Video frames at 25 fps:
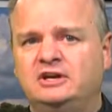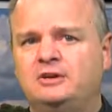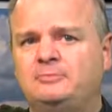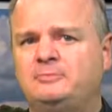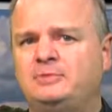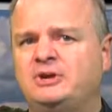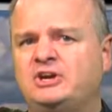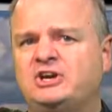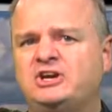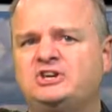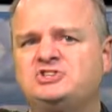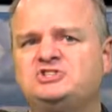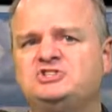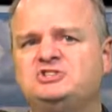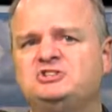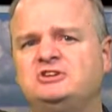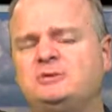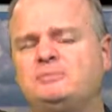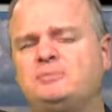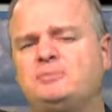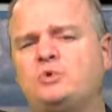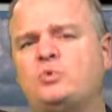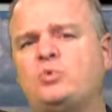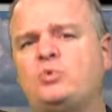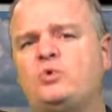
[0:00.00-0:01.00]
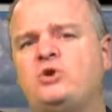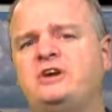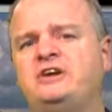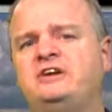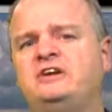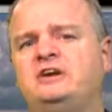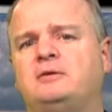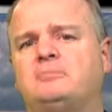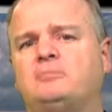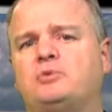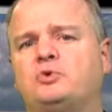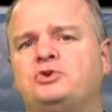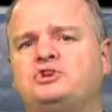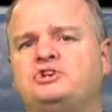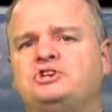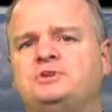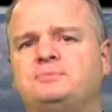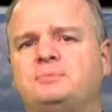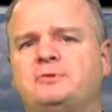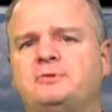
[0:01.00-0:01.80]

America's number one abortion